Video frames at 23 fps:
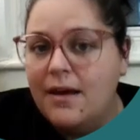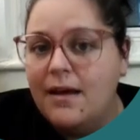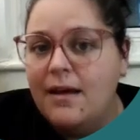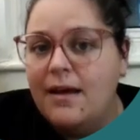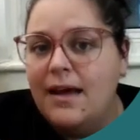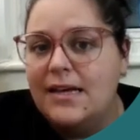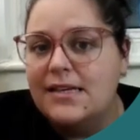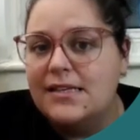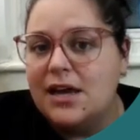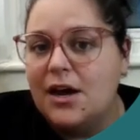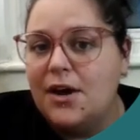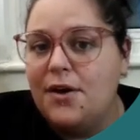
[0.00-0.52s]

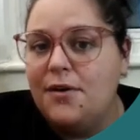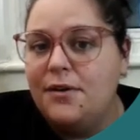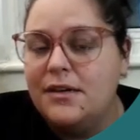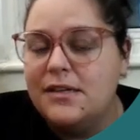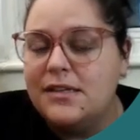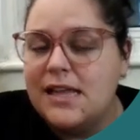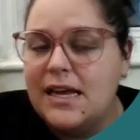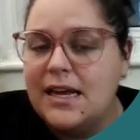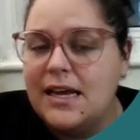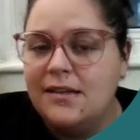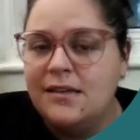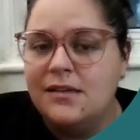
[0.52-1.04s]
His owners
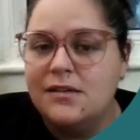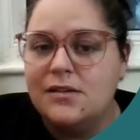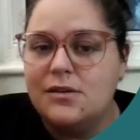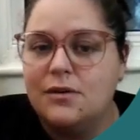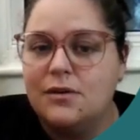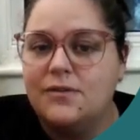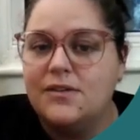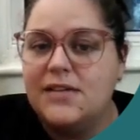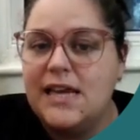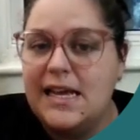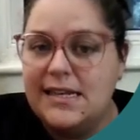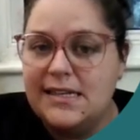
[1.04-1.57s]
then sort of
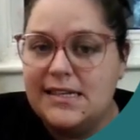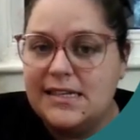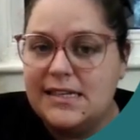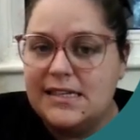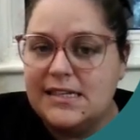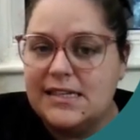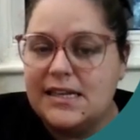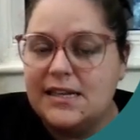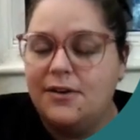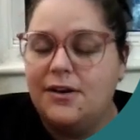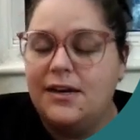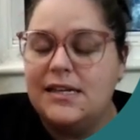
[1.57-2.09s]
tented his
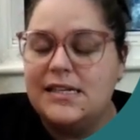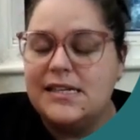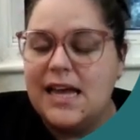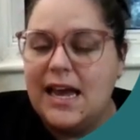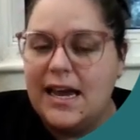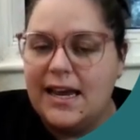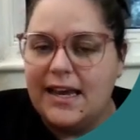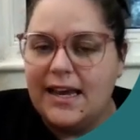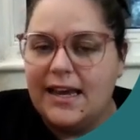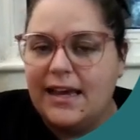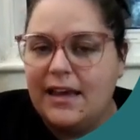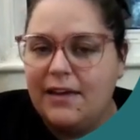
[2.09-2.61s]
skin on his neck,
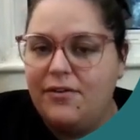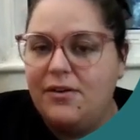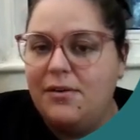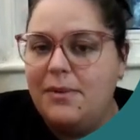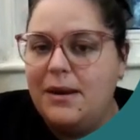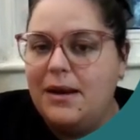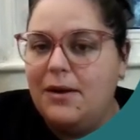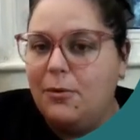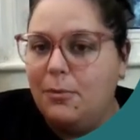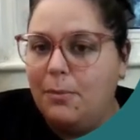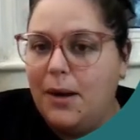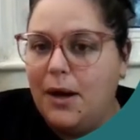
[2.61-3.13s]
giving him a
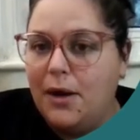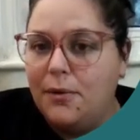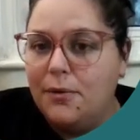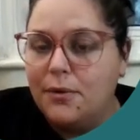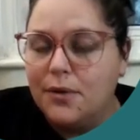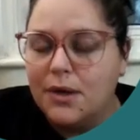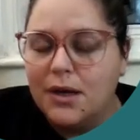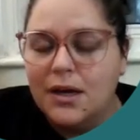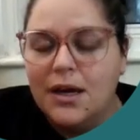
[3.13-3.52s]
little poke.